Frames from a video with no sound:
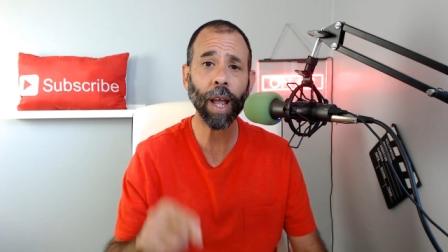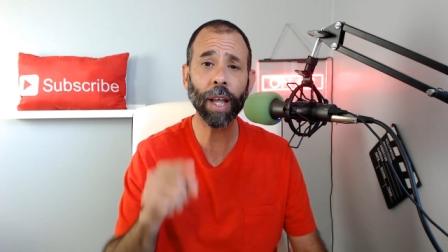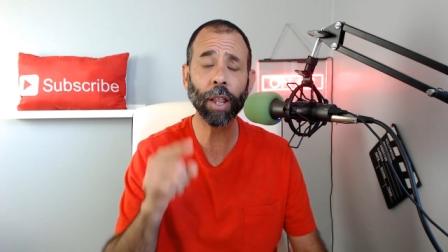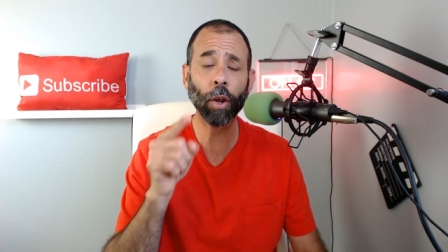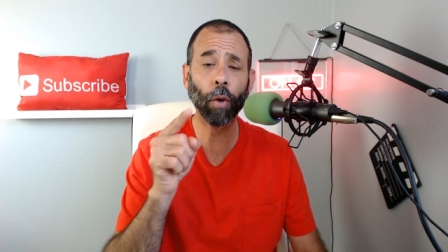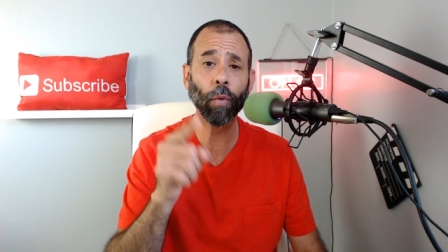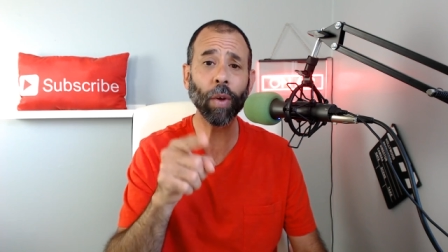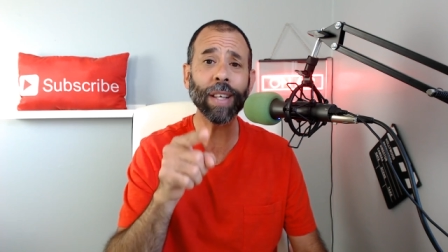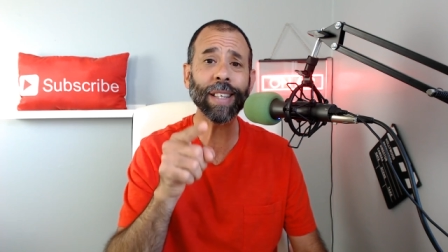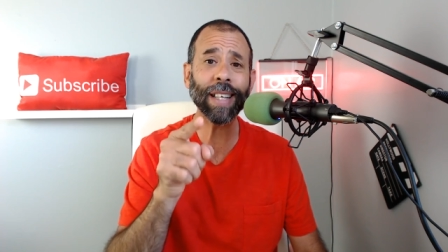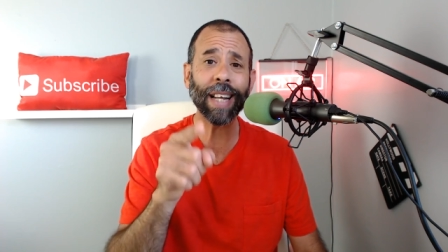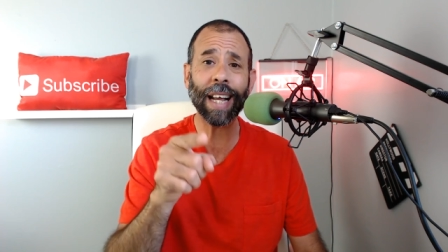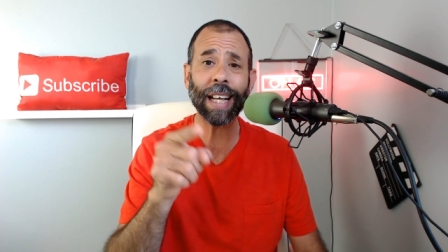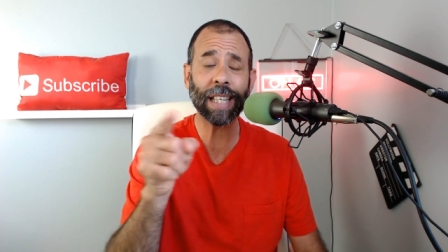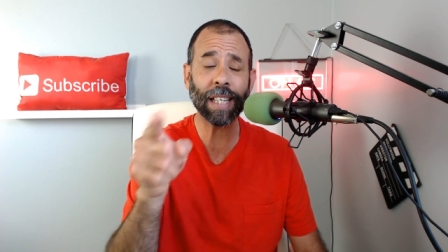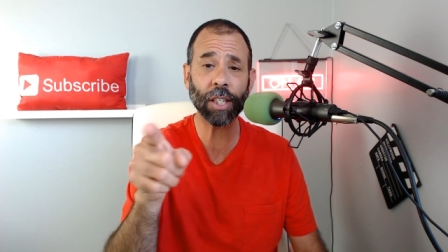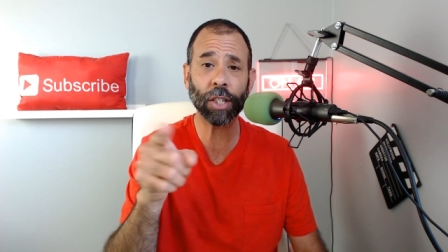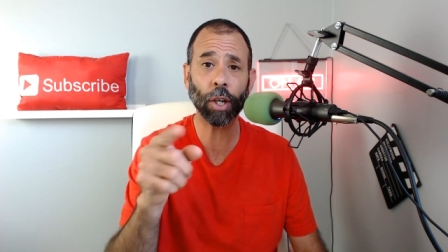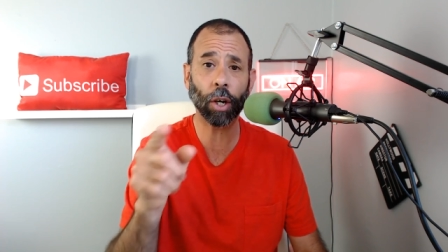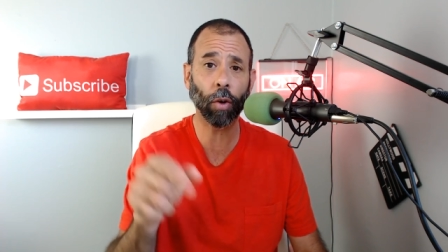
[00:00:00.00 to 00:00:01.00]
And the reason
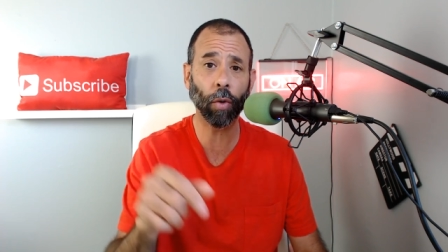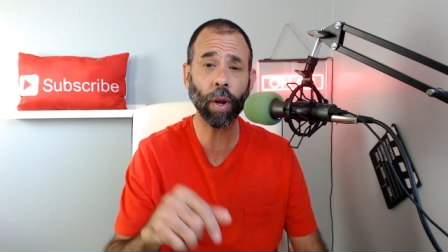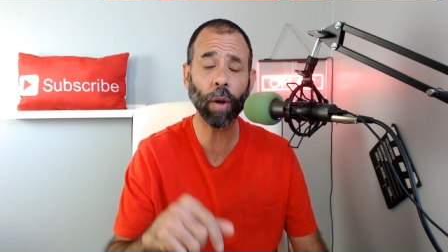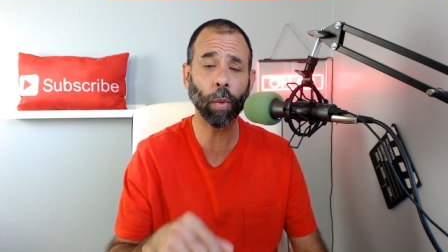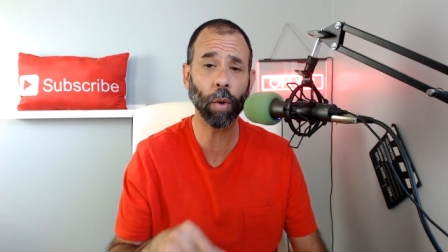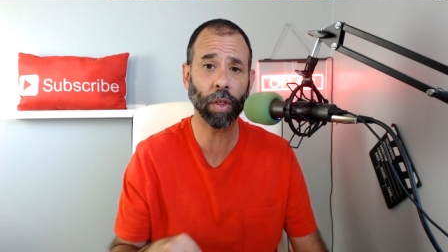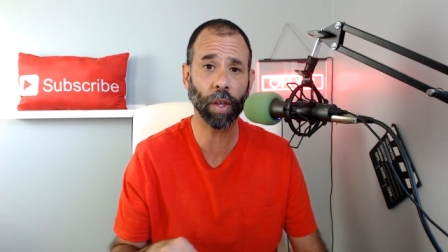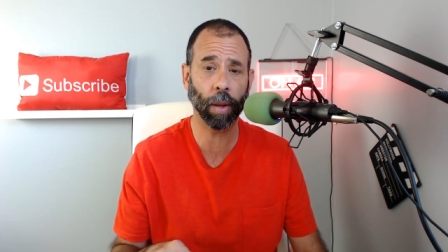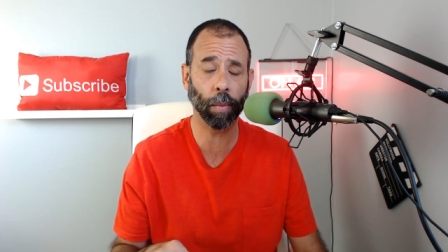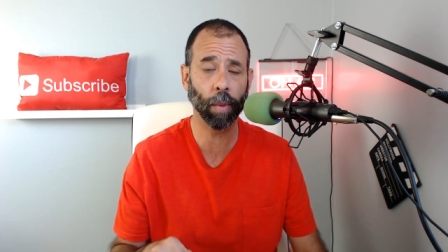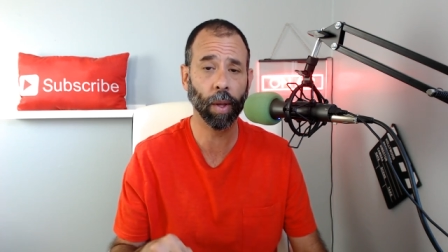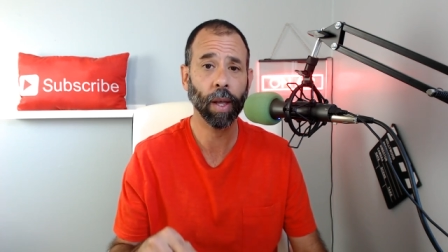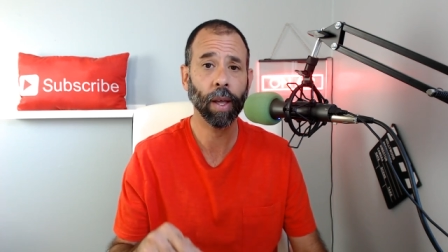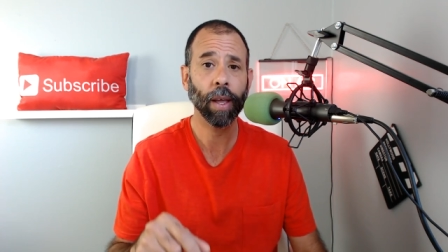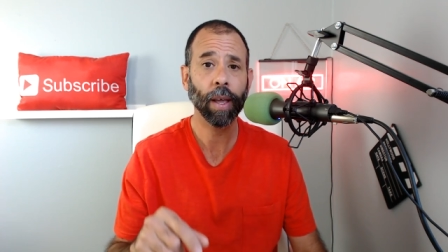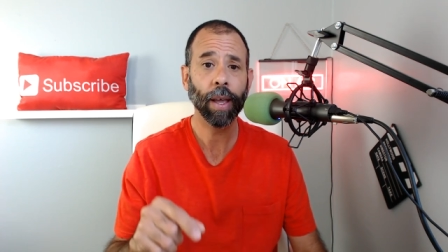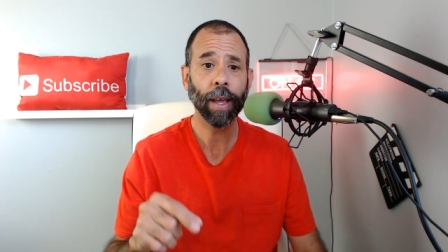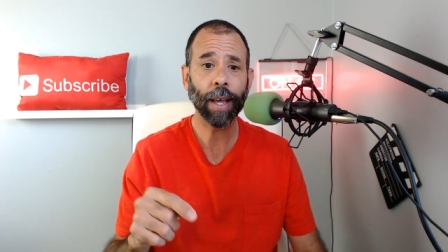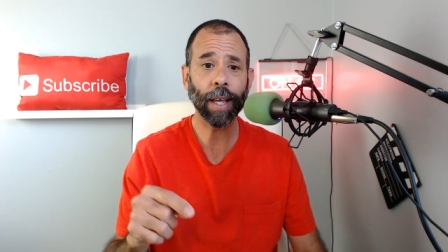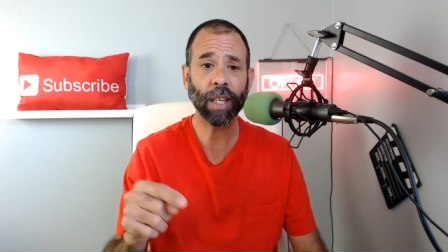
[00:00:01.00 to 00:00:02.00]
I disagree with him
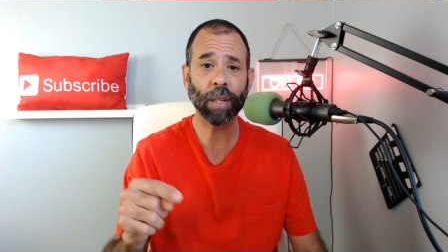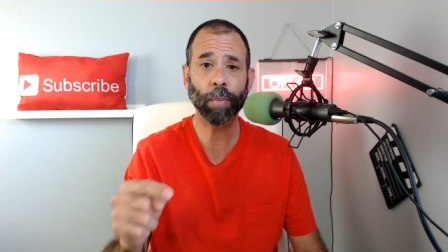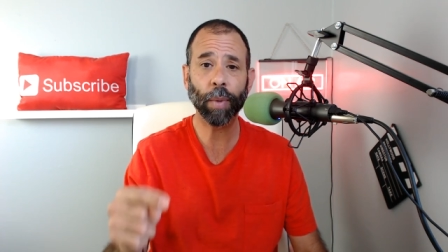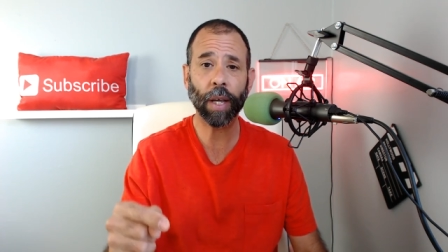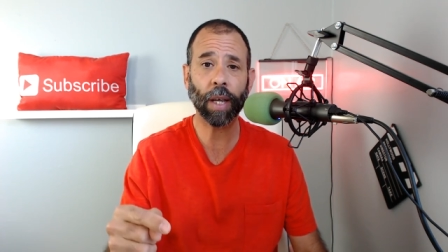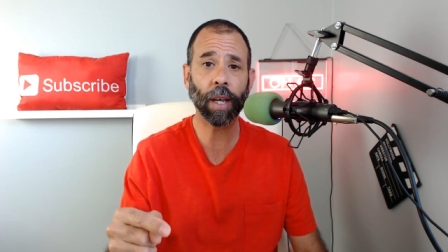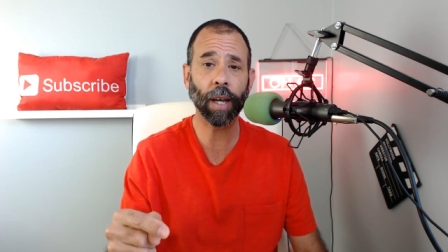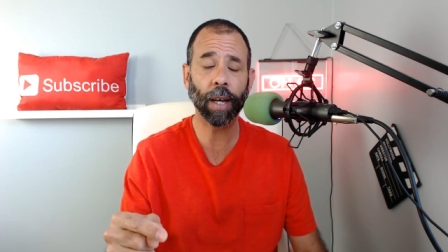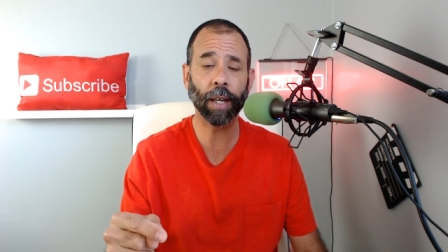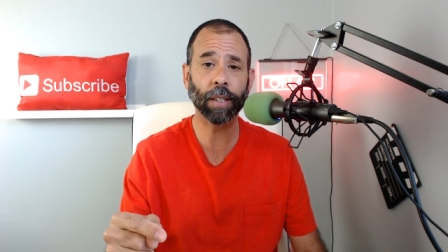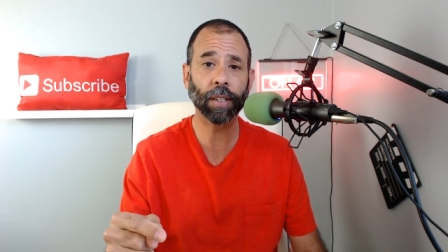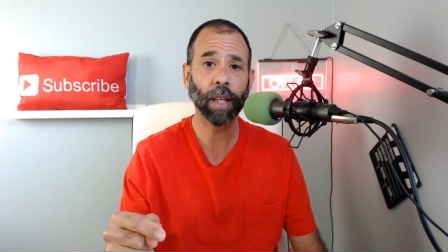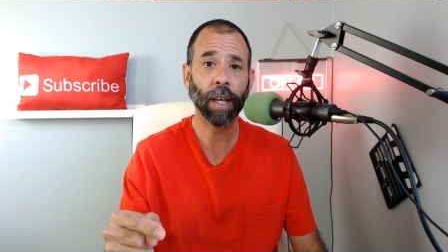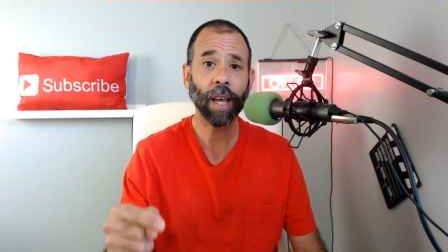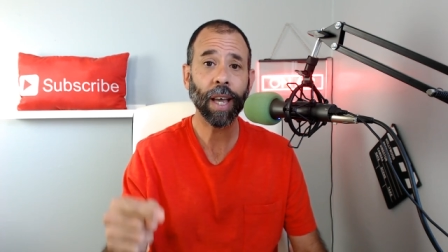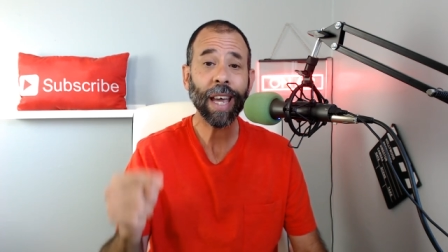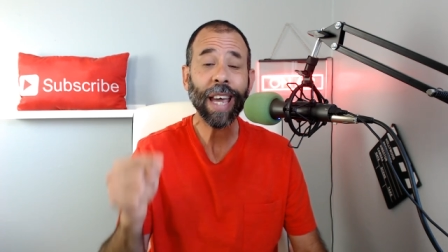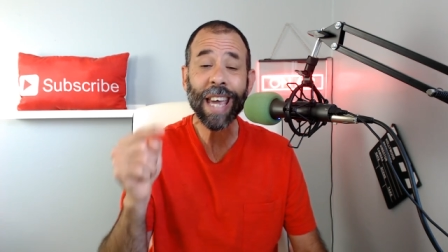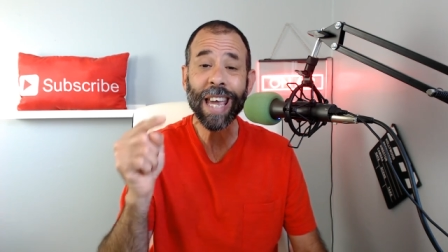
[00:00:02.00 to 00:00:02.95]
is because